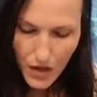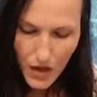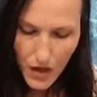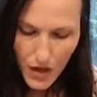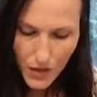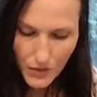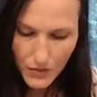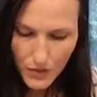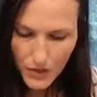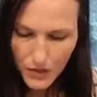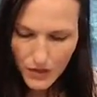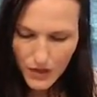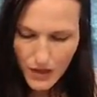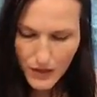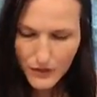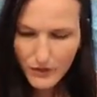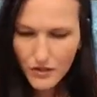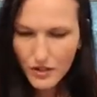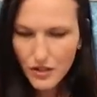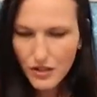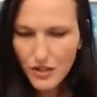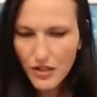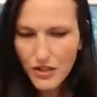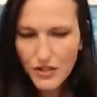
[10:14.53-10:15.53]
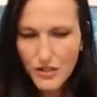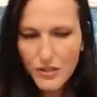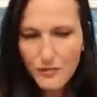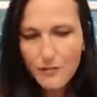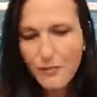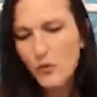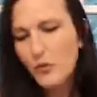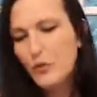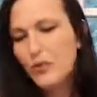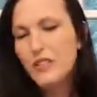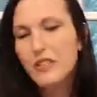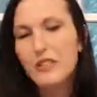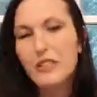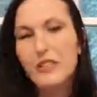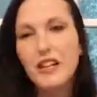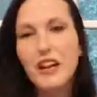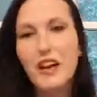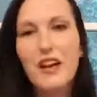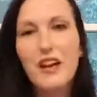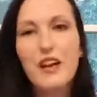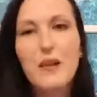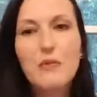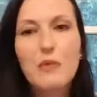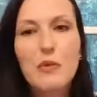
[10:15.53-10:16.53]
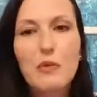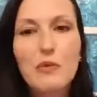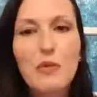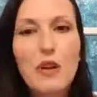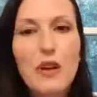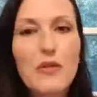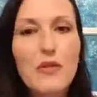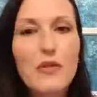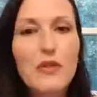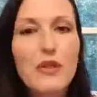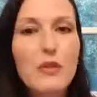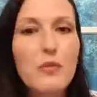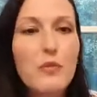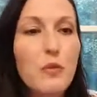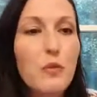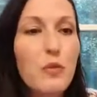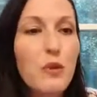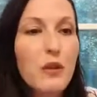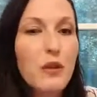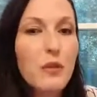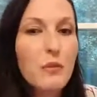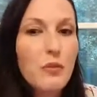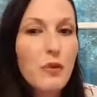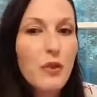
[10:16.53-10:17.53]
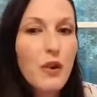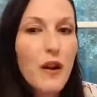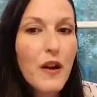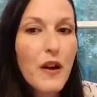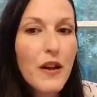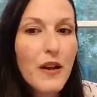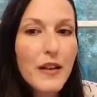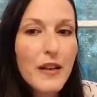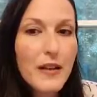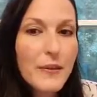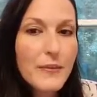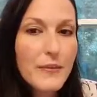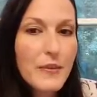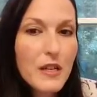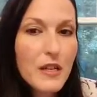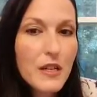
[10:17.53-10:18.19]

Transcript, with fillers: I'm gonna. I've just got some points down. I'm gonna run through them and we're gonna pray.